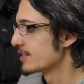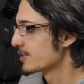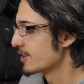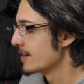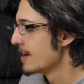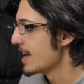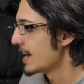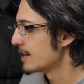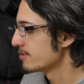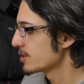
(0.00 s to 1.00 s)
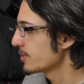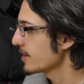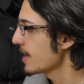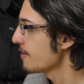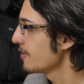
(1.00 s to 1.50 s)
Sorry. So what
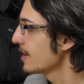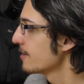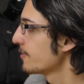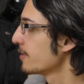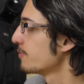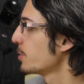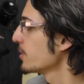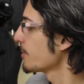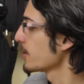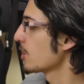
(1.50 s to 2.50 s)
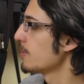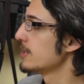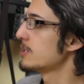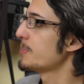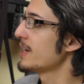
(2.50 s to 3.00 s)
I have here, I've pulled up the
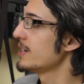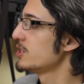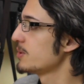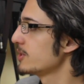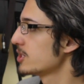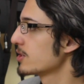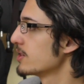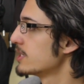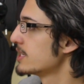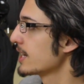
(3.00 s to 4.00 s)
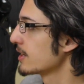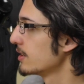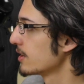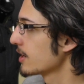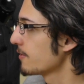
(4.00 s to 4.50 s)
comments page and we're just going to take a
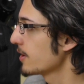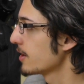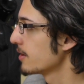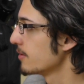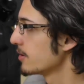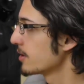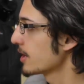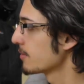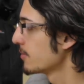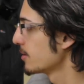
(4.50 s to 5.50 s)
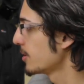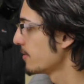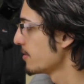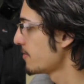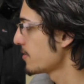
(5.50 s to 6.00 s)
look. If I
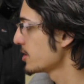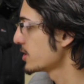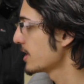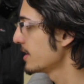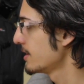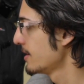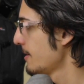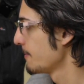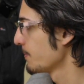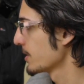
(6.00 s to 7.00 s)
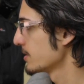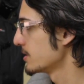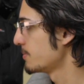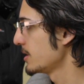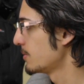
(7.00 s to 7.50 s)
might refresh that because
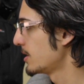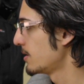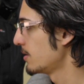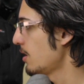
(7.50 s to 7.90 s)
it's been a while.